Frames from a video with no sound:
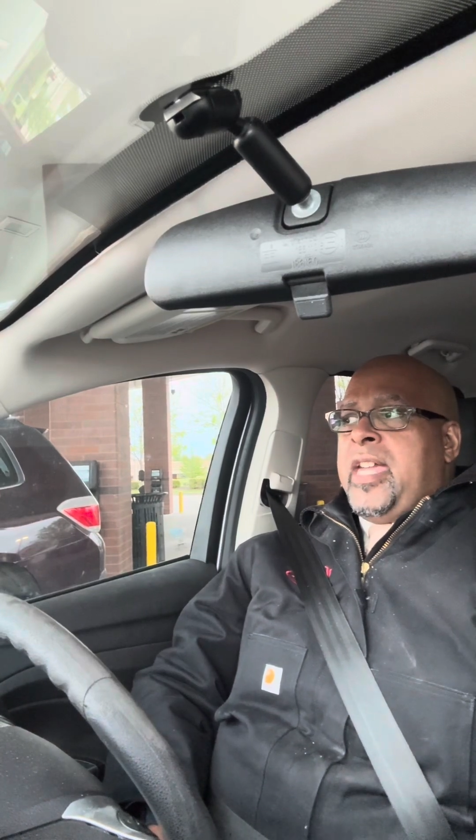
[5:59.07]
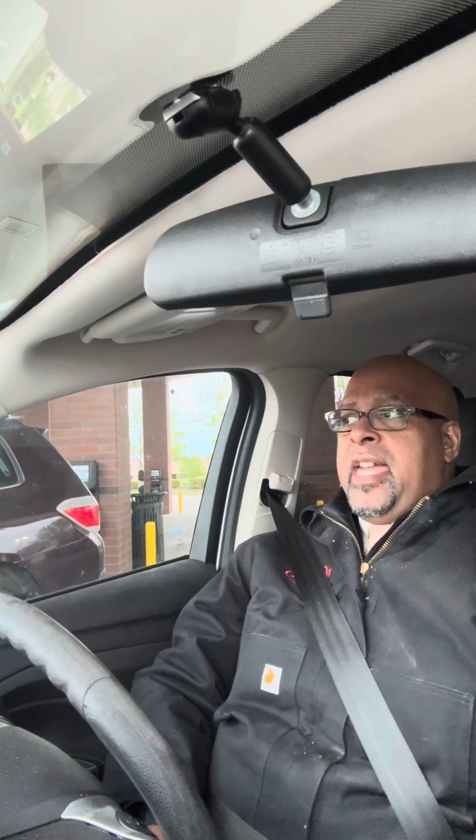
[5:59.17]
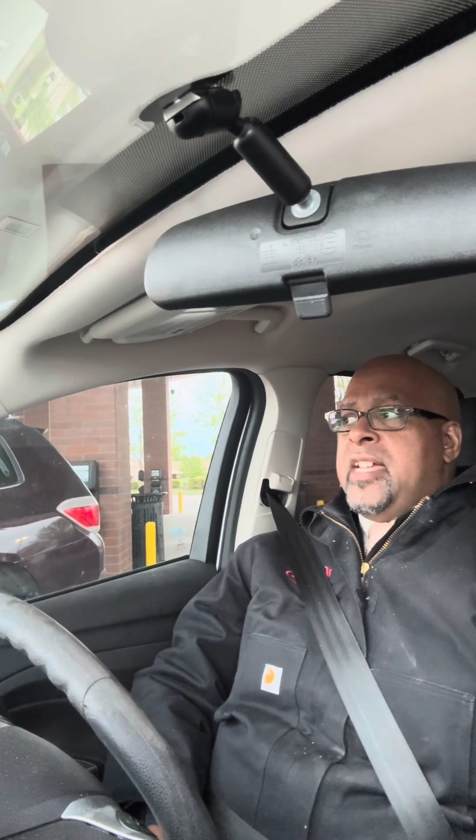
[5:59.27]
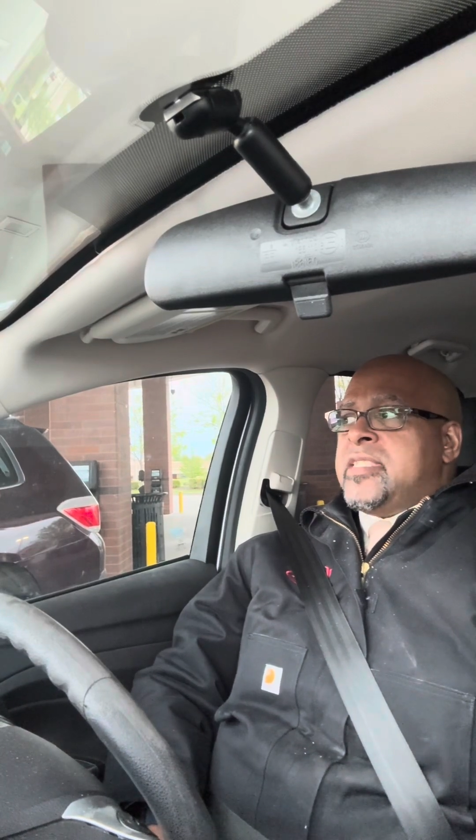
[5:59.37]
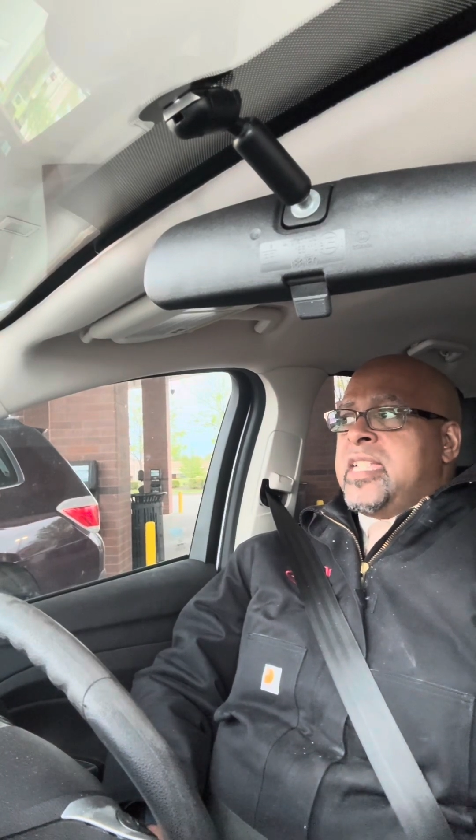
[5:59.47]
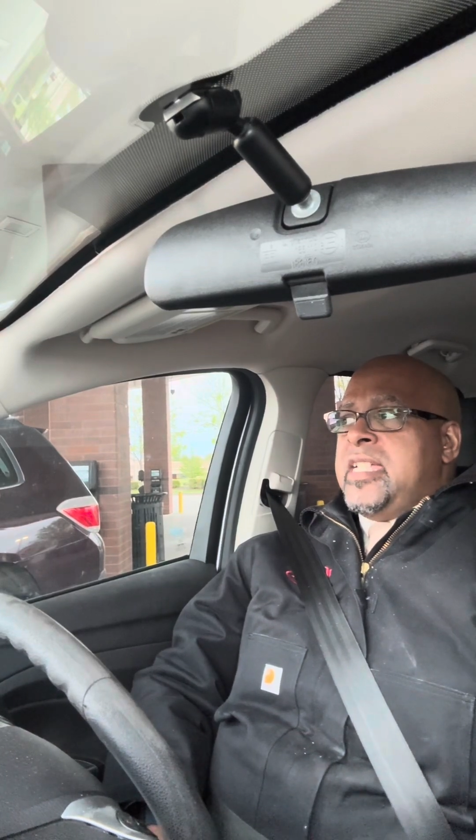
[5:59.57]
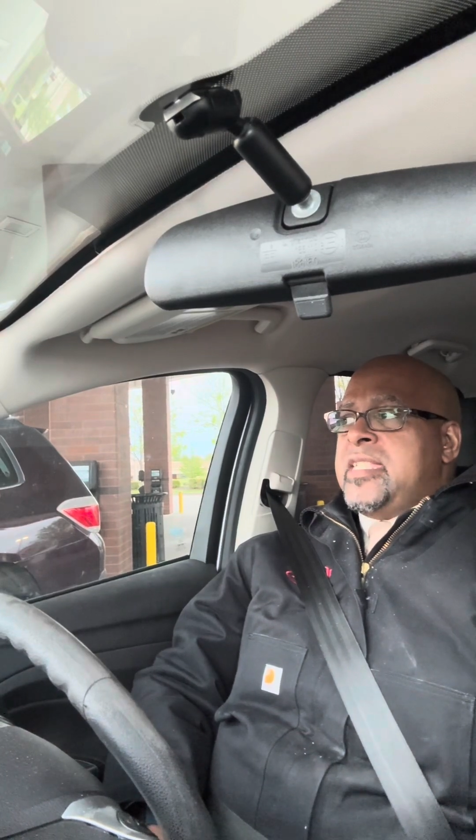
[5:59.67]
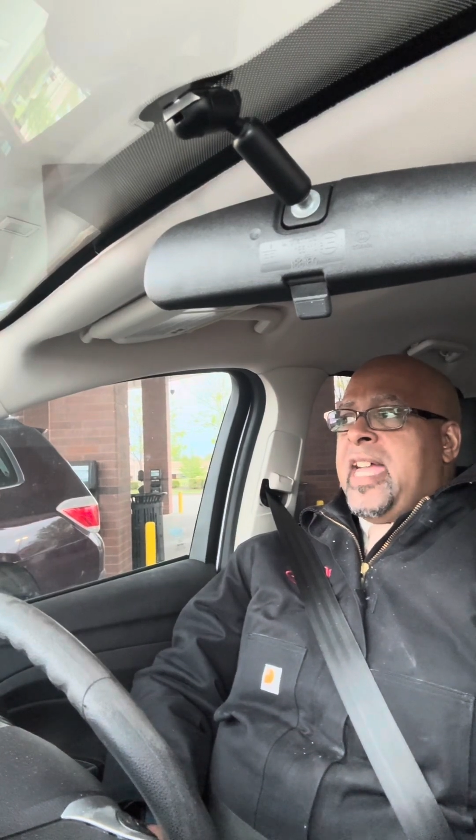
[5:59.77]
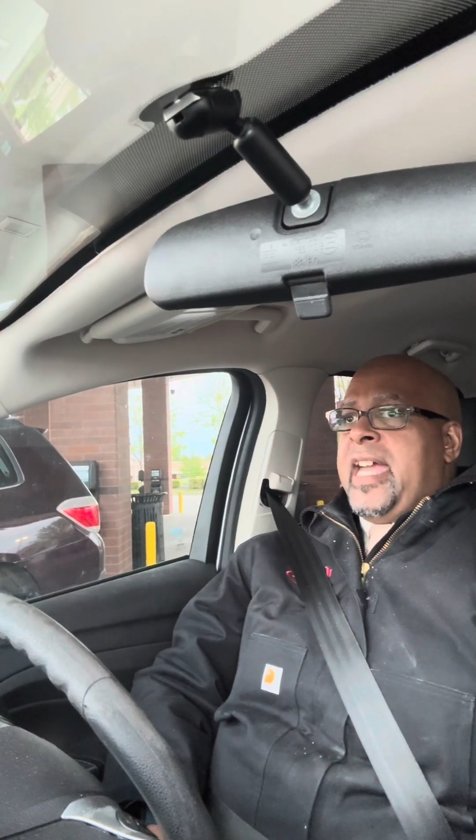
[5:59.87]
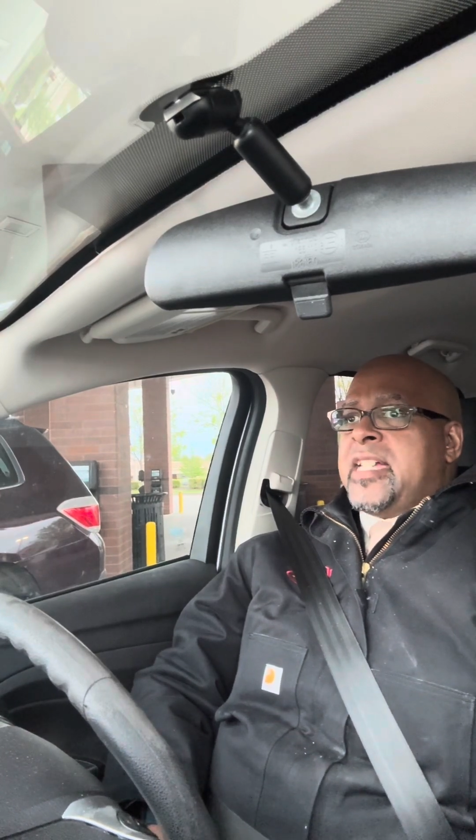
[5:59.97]

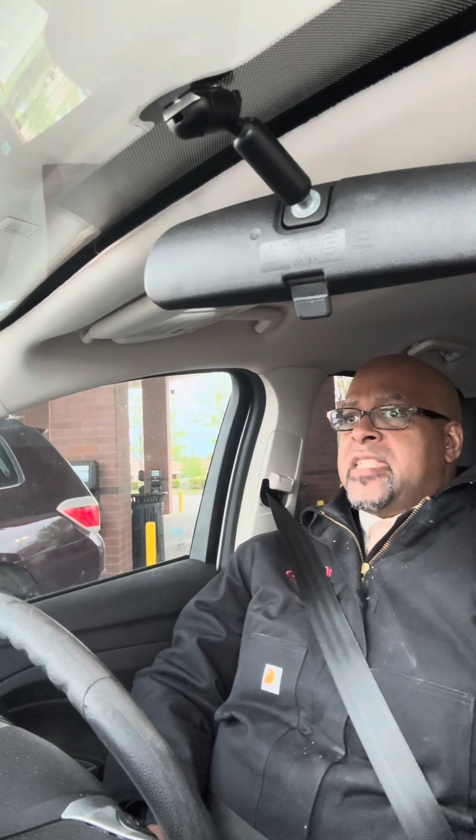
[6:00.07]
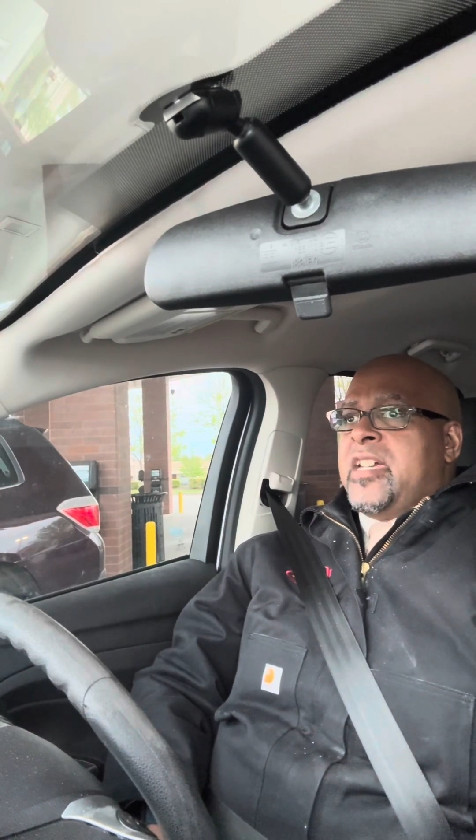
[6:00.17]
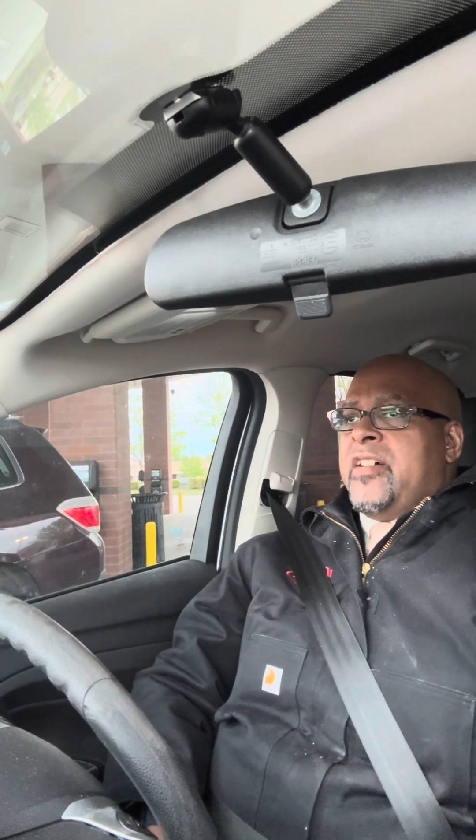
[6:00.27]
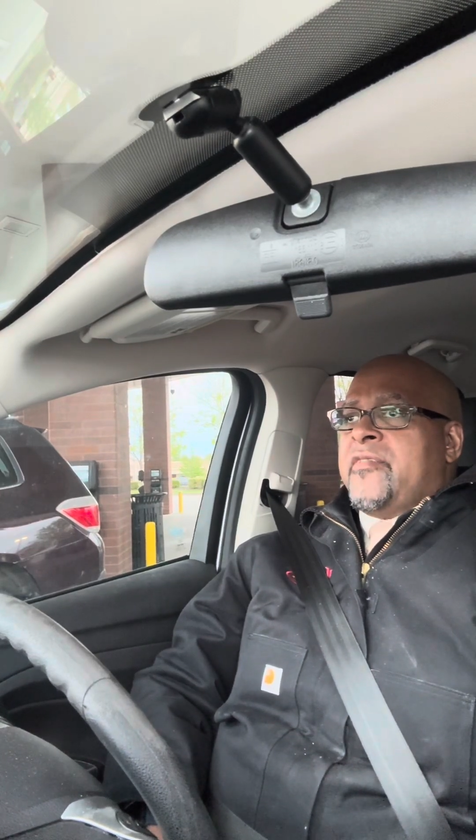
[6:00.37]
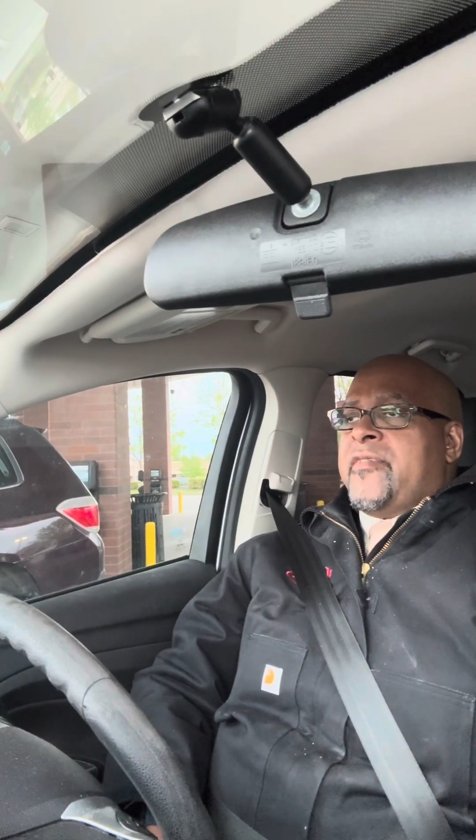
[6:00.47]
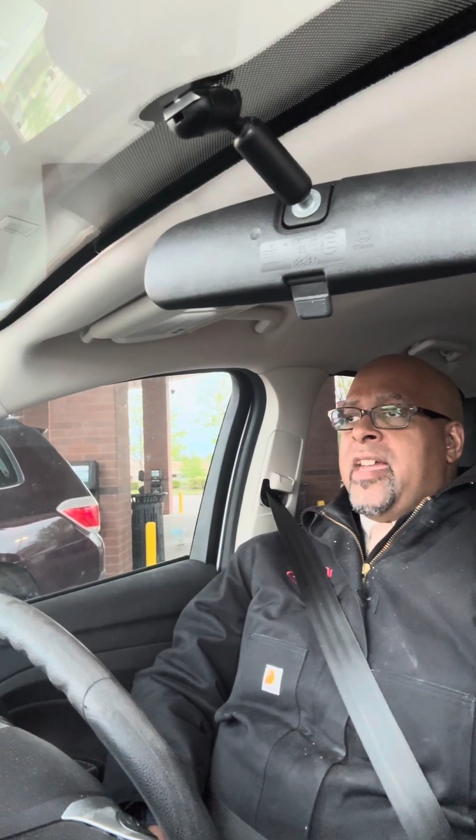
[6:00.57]
anything negative.